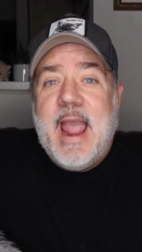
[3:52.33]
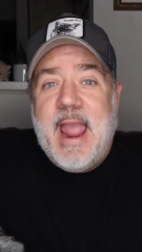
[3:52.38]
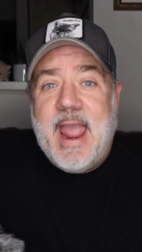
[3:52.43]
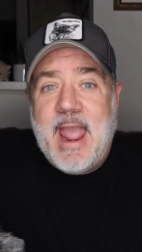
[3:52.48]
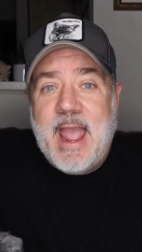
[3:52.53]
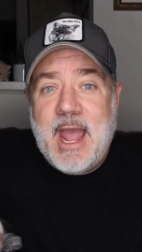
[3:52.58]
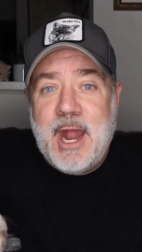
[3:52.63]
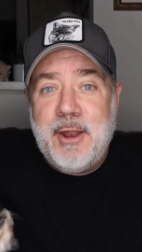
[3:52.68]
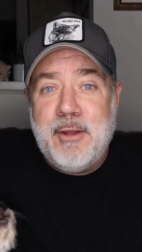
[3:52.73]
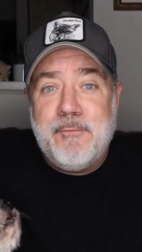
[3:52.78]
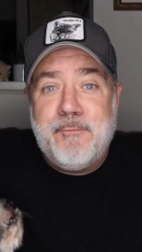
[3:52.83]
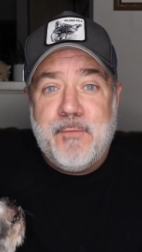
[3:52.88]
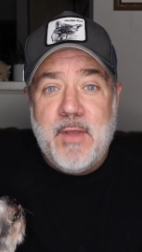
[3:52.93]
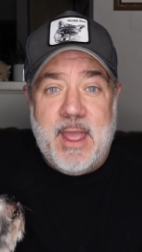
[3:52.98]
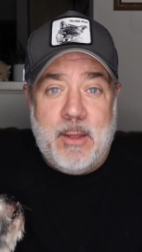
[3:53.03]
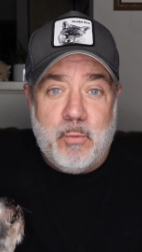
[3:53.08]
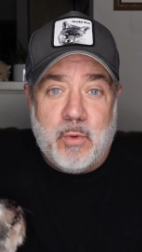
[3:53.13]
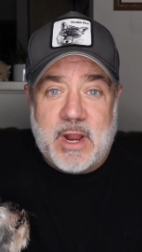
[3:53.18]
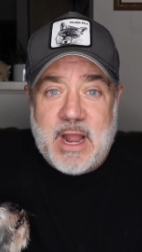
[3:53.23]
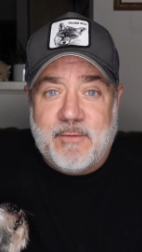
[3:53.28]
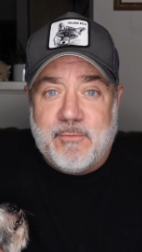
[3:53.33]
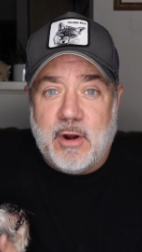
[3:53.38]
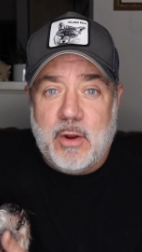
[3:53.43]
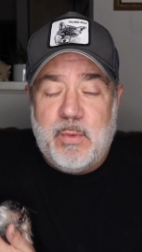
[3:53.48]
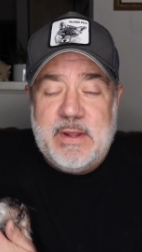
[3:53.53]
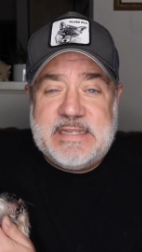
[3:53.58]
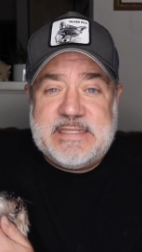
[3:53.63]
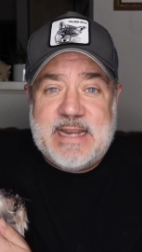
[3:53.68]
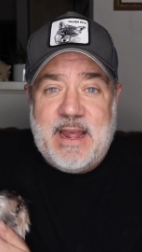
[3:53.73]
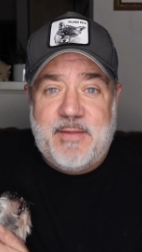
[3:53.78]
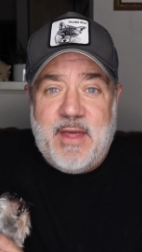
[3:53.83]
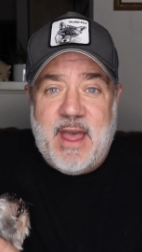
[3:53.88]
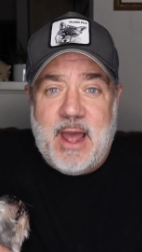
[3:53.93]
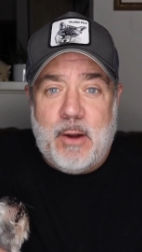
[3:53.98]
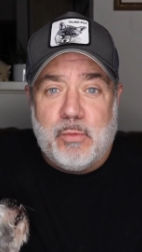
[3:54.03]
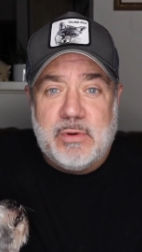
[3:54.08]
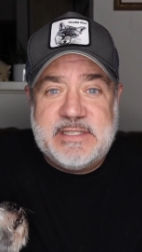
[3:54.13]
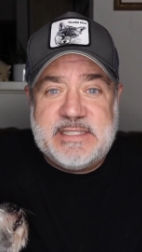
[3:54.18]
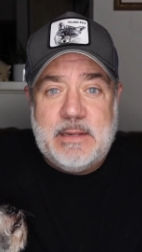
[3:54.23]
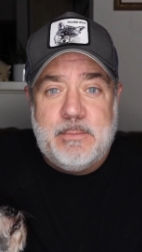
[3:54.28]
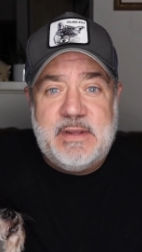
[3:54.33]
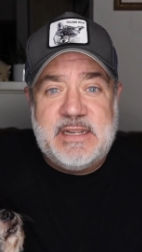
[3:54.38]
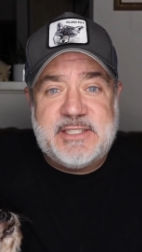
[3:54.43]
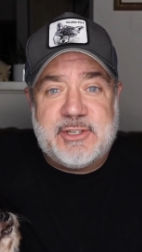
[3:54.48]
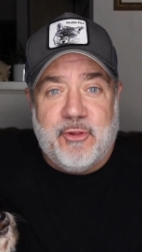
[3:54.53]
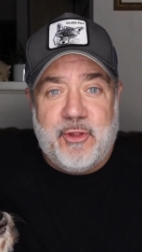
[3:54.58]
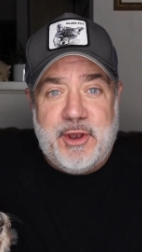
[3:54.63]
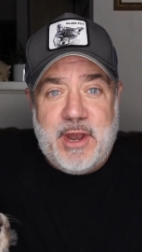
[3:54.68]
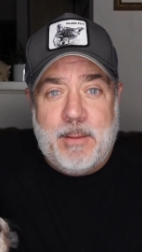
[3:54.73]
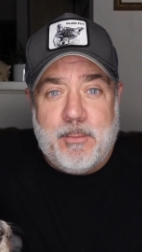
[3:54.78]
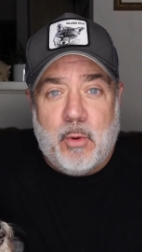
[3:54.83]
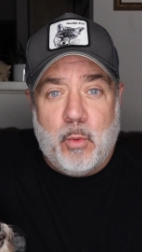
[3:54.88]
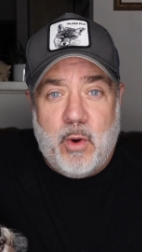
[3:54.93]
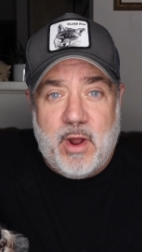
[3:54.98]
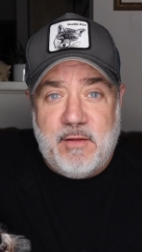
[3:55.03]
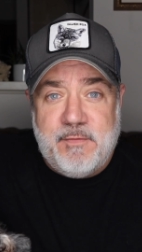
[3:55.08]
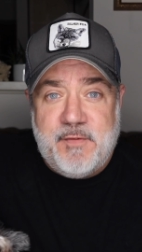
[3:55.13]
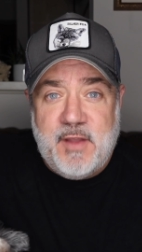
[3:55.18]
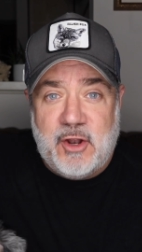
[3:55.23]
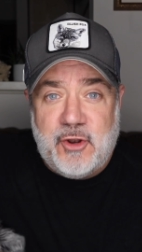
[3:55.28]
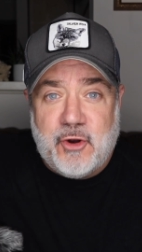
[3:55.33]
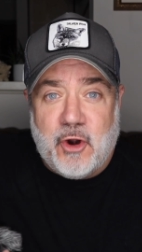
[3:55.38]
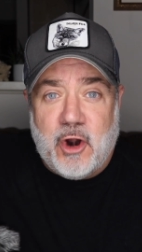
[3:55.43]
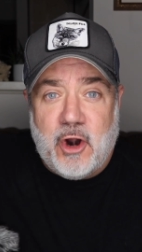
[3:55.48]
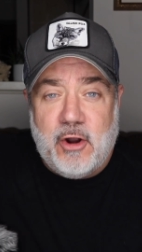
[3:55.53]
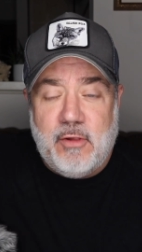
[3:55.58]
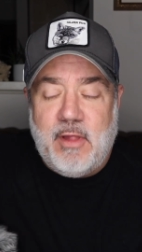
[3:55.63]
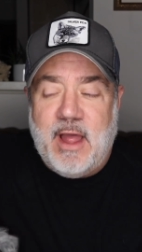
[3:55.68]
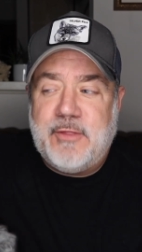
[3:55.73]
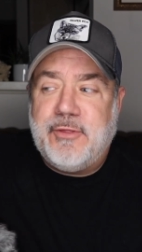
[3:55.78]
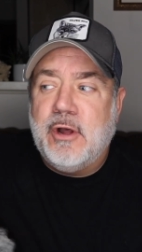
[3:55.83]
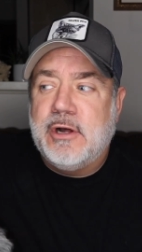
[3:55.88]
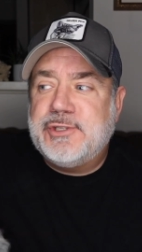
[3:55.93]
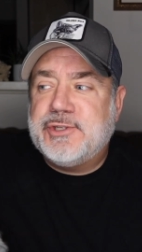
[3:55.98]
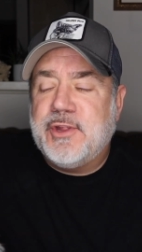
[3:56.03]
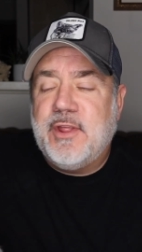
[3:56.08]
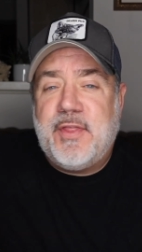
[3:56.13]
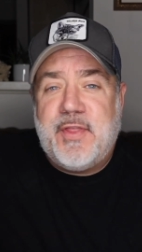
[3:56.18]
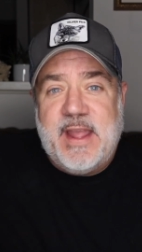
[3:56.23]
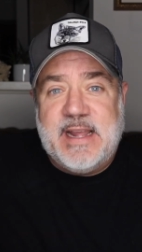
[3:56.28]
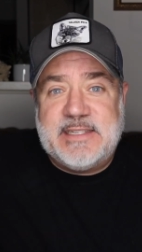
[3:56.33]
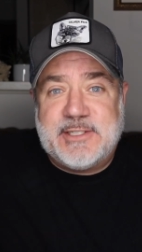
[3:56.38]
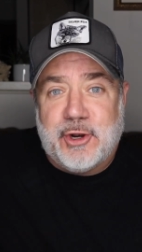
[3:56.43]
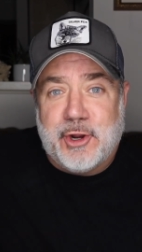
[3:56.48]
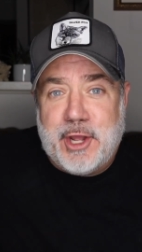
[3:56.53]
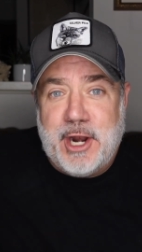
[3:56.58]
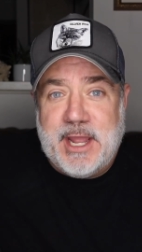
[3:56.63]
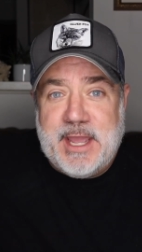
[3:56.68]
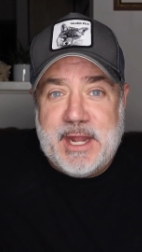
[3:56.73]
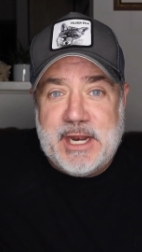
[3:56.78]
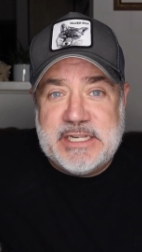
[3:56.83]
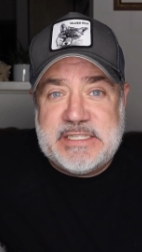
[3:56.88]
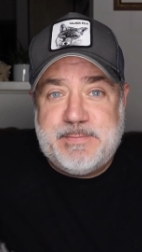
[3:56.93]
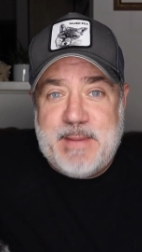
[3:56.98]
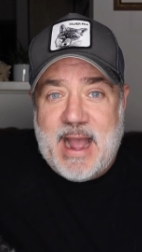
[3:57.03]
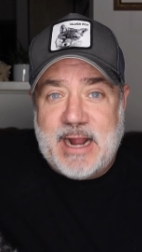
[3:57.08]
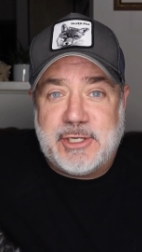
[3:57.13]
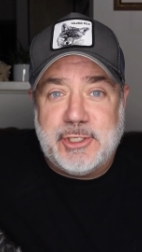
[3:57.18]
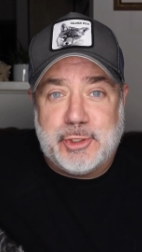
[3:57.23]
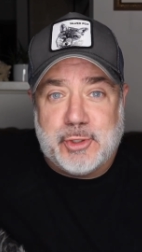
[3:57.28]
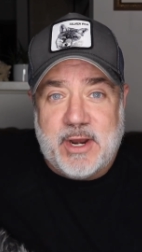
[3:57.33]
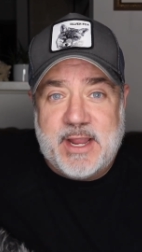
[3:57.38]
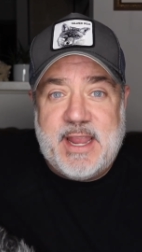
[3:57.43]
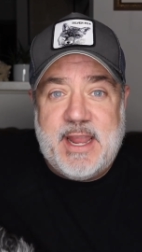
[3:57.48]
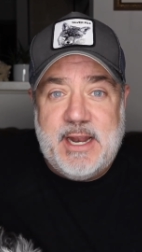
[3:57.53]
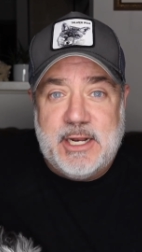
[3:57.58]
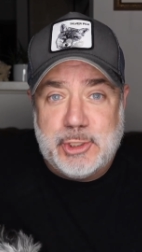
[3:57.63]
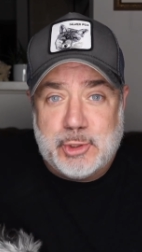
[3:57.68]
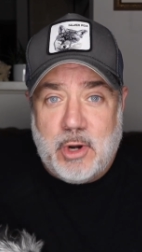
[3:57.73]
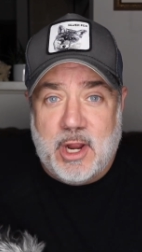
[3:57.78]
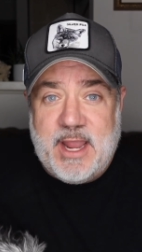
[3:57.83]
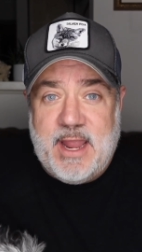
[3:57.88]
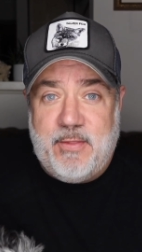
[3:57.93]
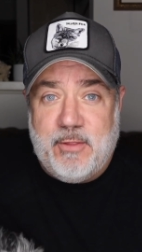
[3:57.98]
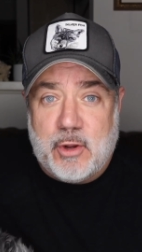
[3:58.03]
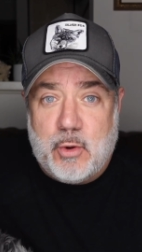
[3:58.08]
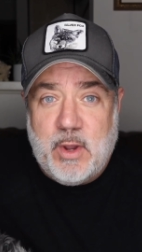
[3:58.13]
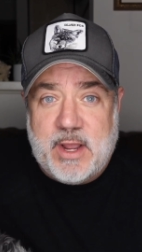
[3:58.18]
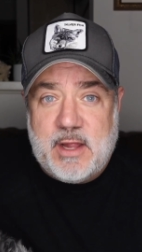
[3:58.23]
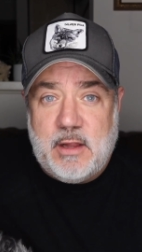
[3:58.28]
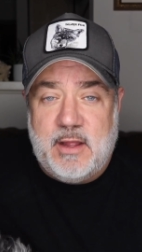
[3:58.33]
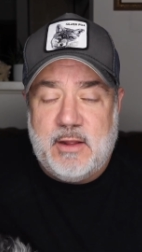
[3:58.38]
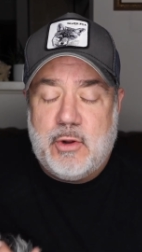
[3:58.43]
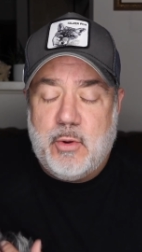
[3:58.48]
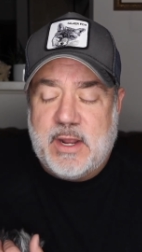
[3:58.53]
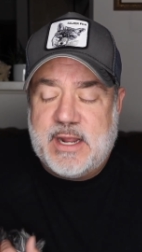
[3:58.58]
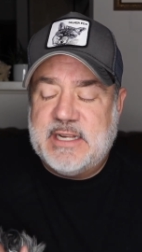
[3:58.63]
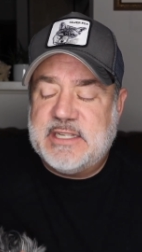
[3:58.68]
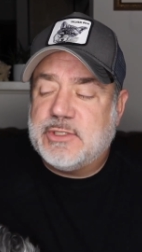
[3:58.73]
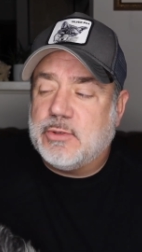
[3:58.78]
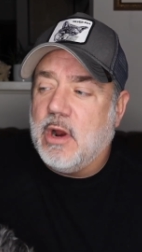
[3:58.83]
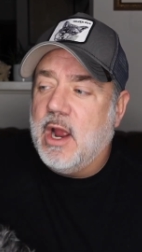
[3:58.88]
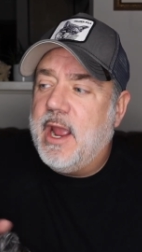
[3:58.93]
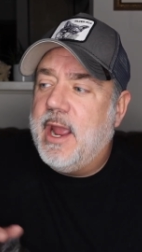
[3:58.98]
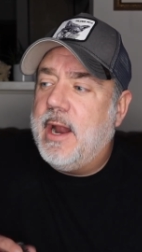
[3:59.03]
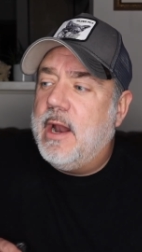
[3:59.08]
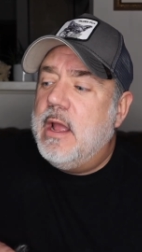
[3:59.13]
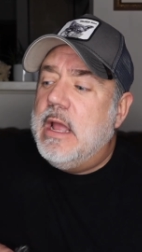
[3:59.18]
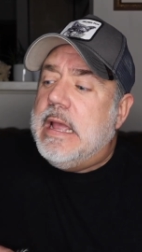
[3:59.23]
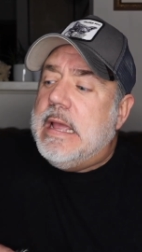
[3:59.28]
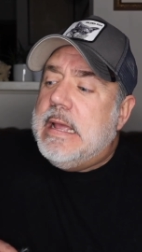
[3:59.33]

And in recovery, we say that resentments are the number one offender. Like, those are the things that are going to get us back to drinking and drugging the quick, quickest, right?